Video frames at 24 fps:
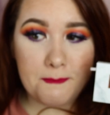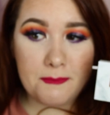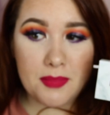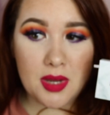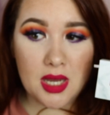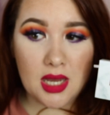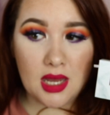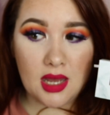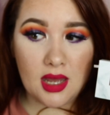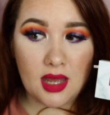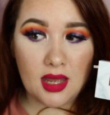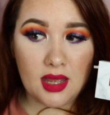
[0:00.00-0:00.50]

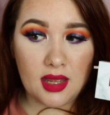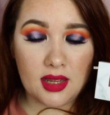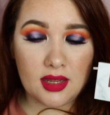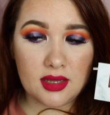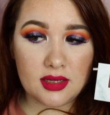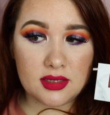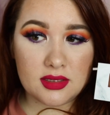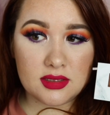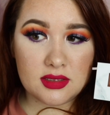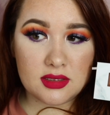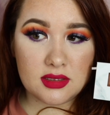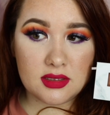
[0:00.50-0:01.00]

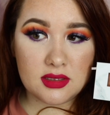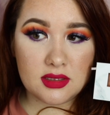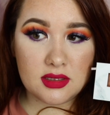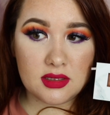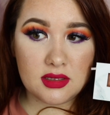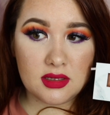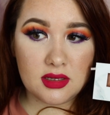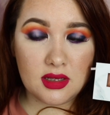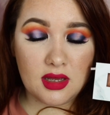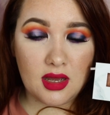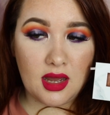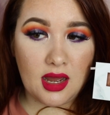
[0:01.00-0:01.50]
but
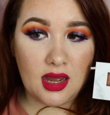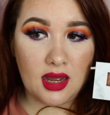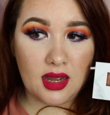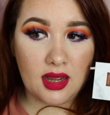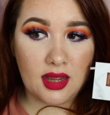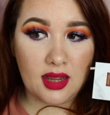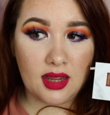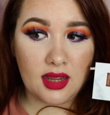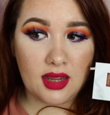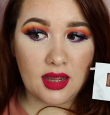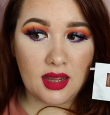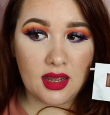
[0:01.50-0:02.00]

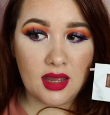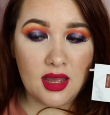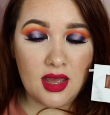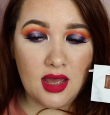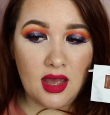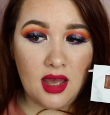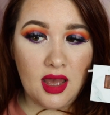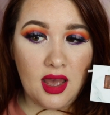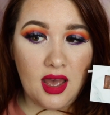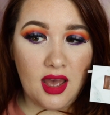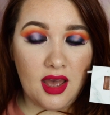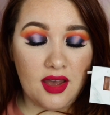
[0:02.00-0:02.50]
I
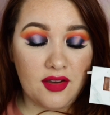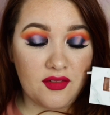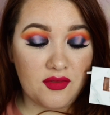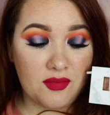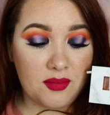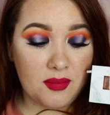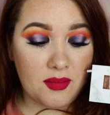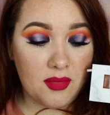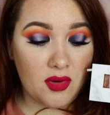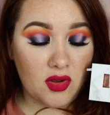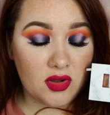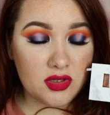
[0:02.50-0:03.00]
have
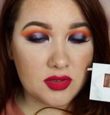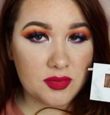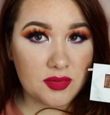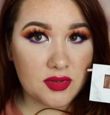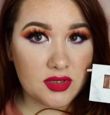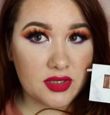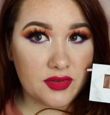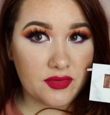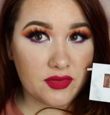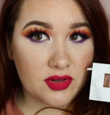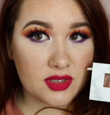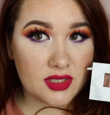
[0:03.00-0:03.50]
multiple
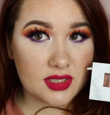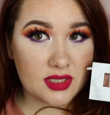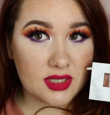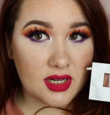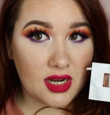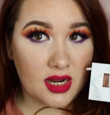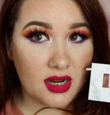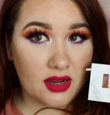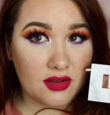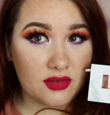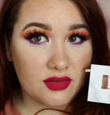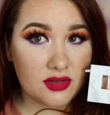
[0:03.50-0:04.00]
different
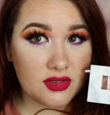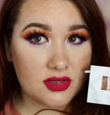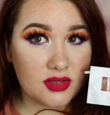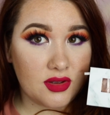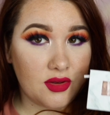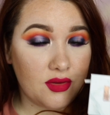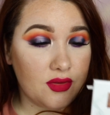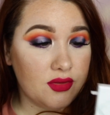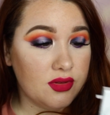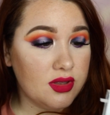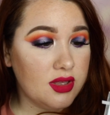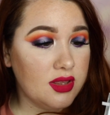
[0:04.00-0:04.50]
styles.
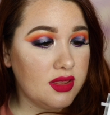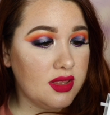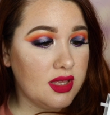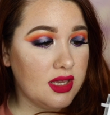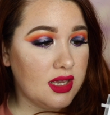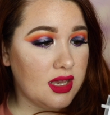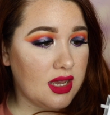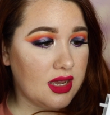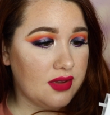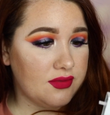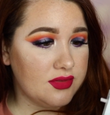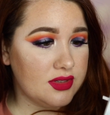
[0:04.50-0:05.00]
The only
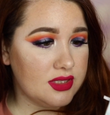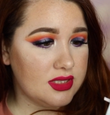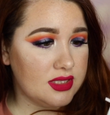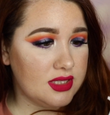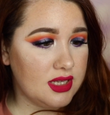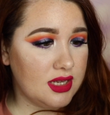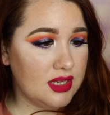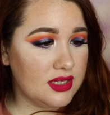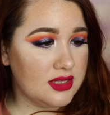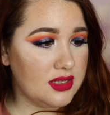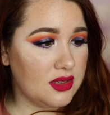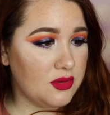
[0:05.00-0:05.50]
thing I have to
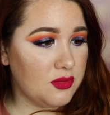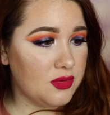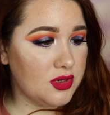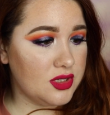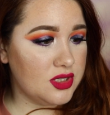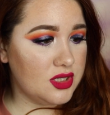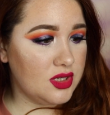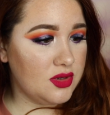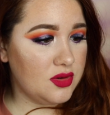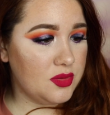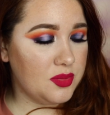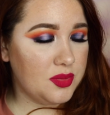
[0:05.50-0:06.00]
say is I
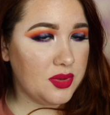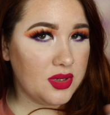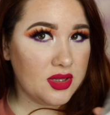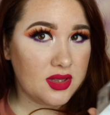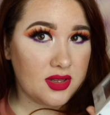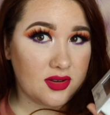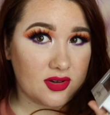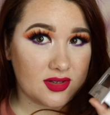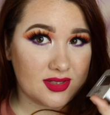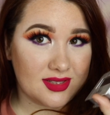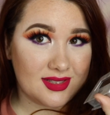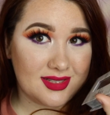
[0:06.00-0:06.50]
wish they would put
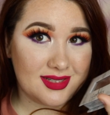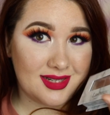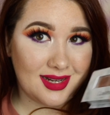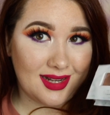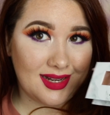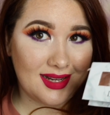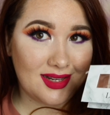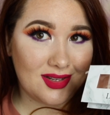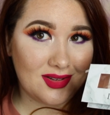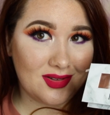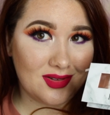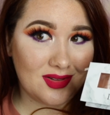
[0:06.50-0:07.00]
their
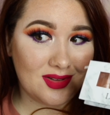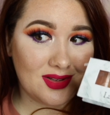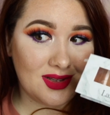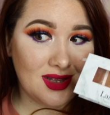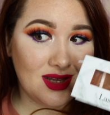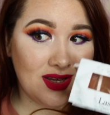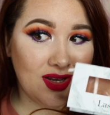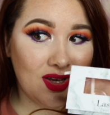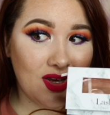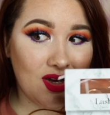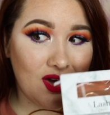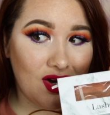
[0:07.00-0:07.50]
style
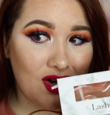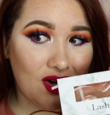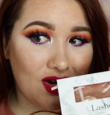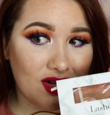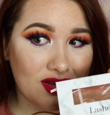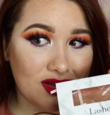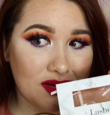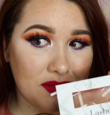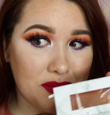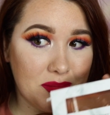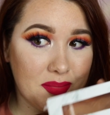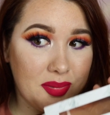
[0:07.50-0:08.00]

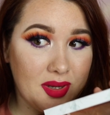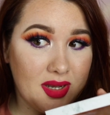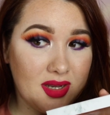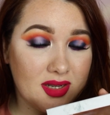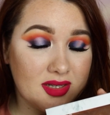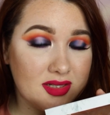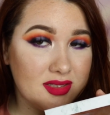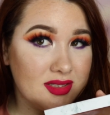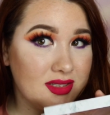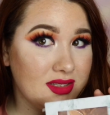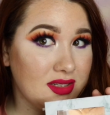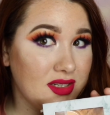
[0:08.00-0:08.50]
on the
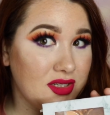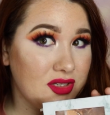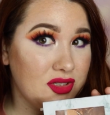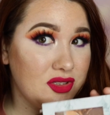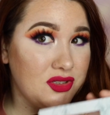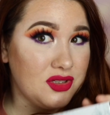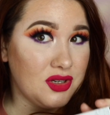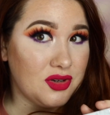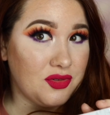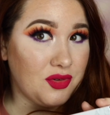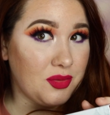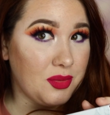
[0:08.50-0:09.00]
box, because I
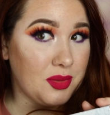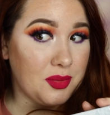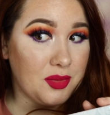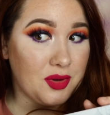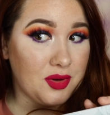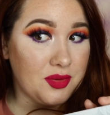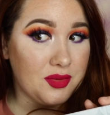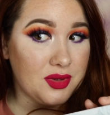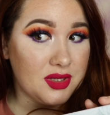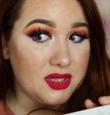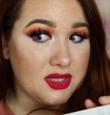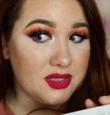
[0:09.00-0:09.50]
don't
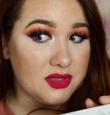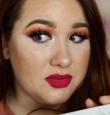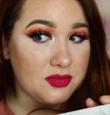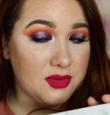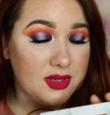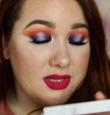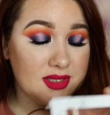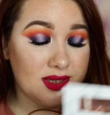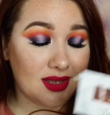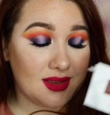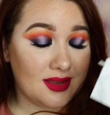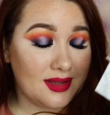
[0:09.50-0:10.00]
remember what this
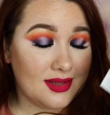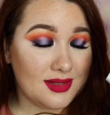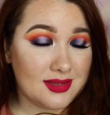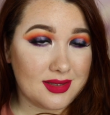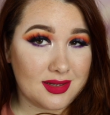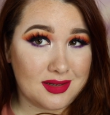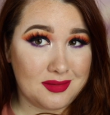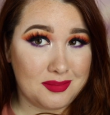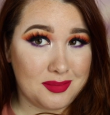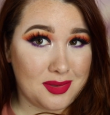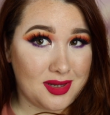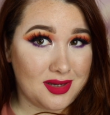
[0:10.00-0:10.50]
was. I think it's
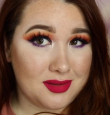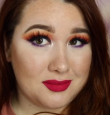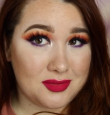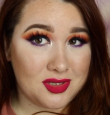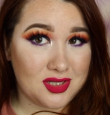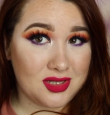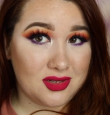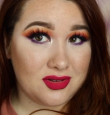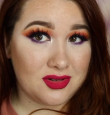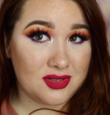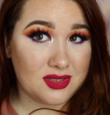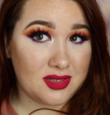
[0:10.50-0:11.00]
like
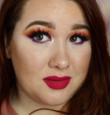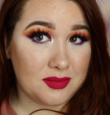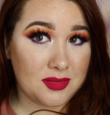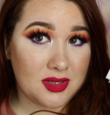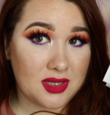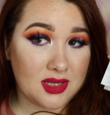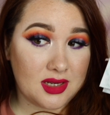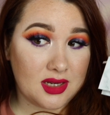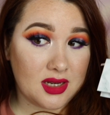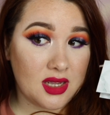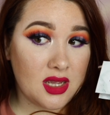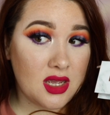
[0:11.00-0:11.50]
Bombshell or
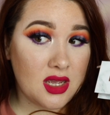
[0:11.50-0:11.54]
something.